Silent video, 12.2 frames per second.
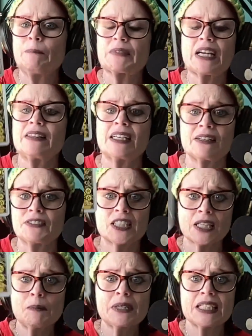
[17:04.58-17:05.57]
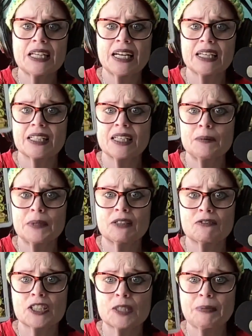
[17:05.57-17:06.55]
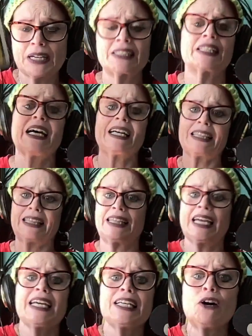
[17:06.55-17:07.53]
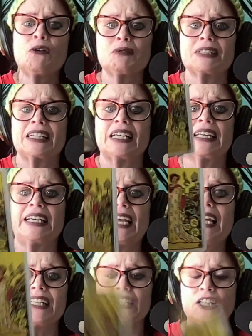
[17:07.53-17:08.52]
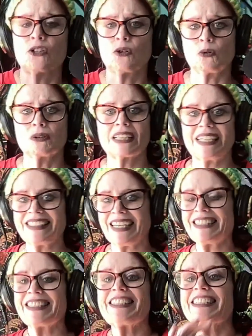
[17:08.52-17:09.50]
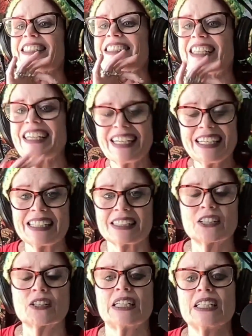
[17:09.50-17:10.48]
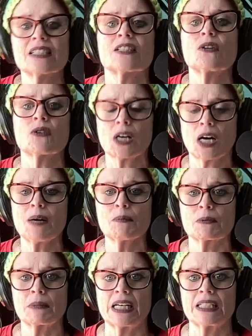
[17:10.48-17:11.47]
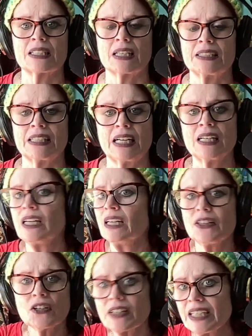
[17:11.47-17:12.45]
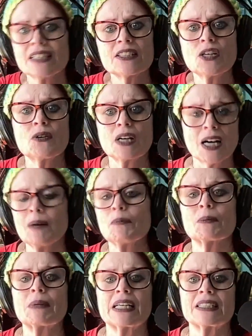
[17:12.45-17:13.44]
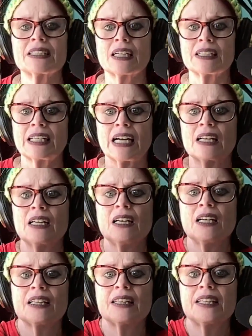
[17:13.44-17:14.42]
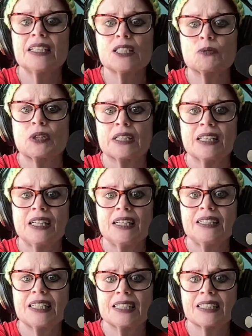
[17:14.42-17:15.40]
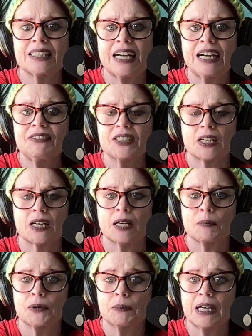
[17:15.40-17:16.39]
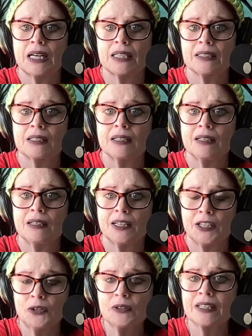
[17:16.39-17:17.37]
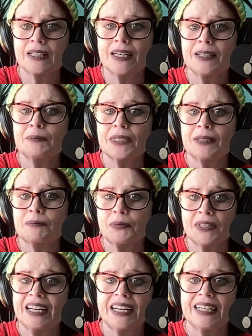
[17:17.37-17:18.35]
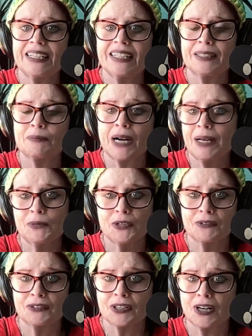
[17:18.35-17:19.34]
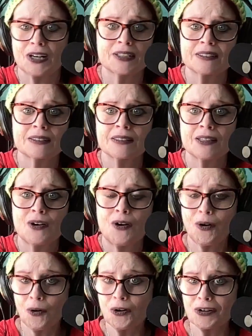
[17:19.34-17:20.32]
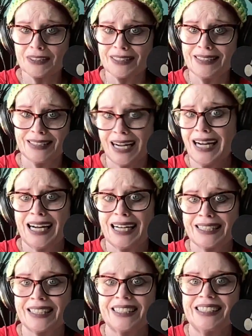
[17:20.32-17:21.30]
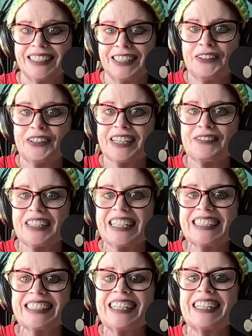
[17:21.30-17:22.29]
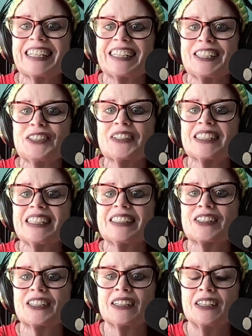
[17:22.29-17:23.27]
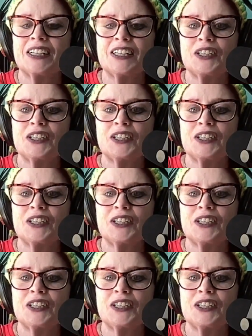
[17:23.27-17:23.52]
And then if somebody can't come in and respect that, they don't get you. Like, that's just it. There is no compromise on that. There is no compromise on that. This one doesn't have to compromise. You can come and play in my beautiful garden or not. You know what I mean? Like, you can either